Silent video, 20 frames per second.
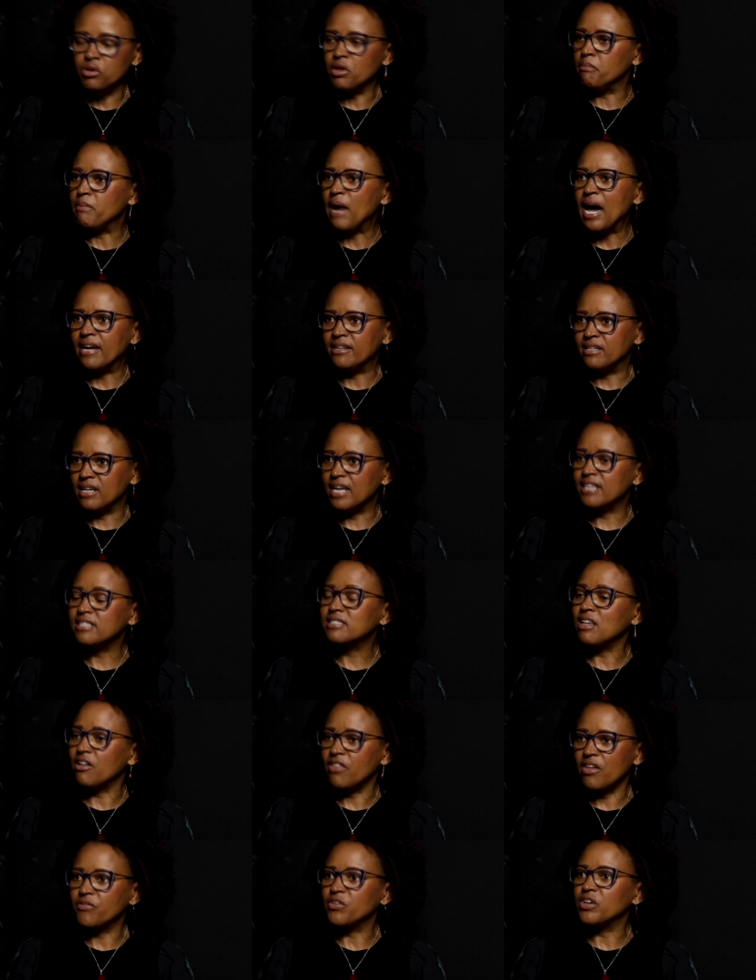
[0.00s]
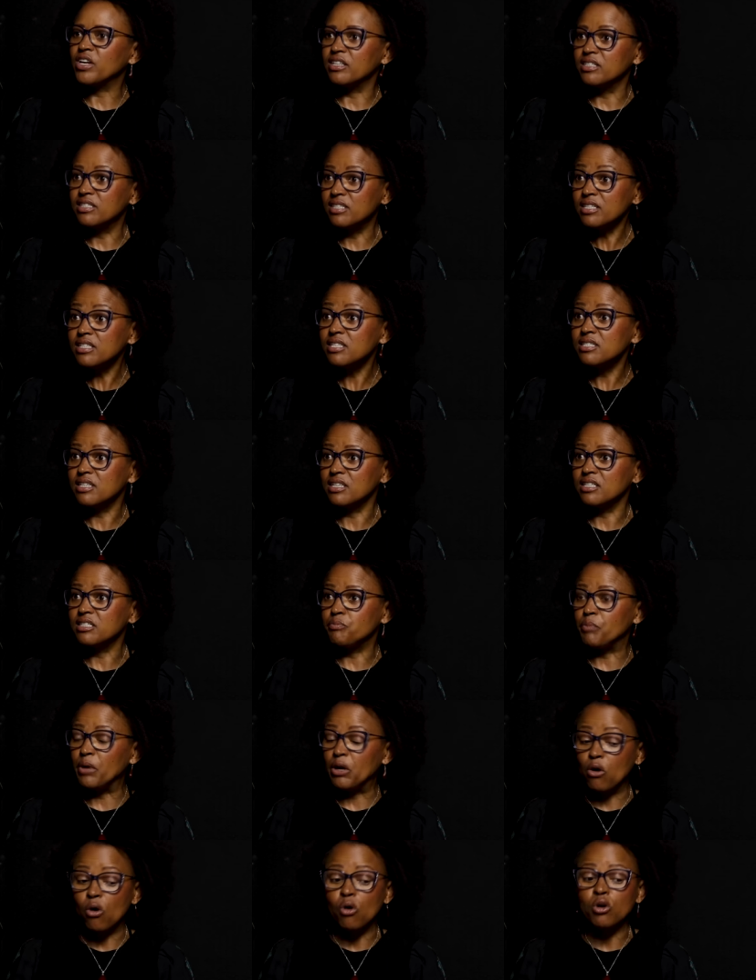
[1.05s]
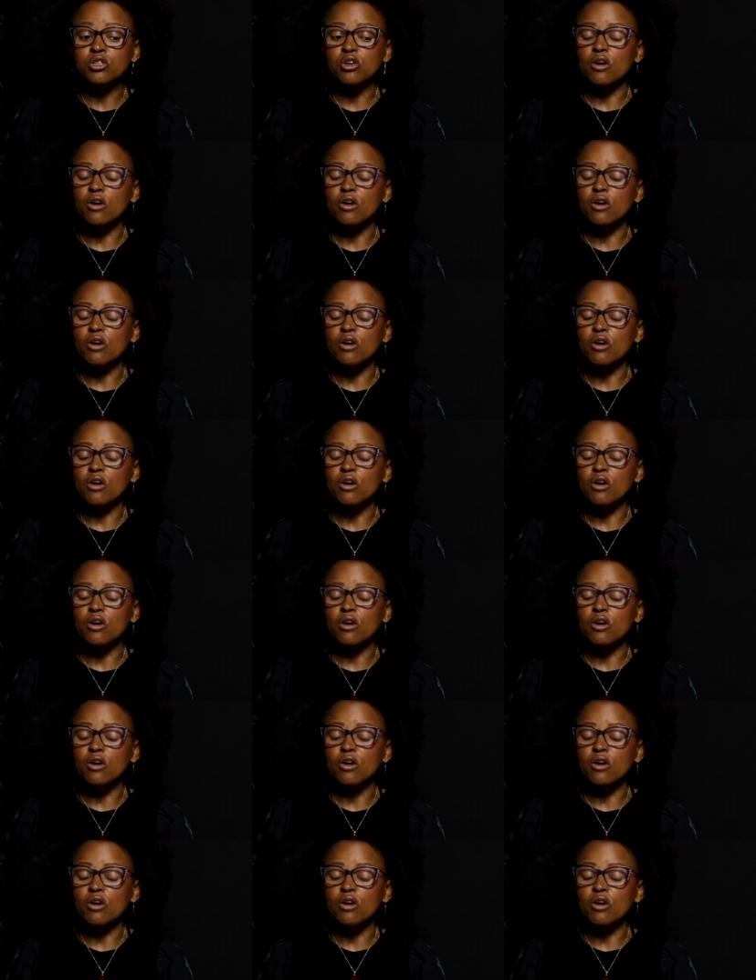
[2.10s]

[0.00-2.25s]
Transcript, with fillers: the mud as South African citizens because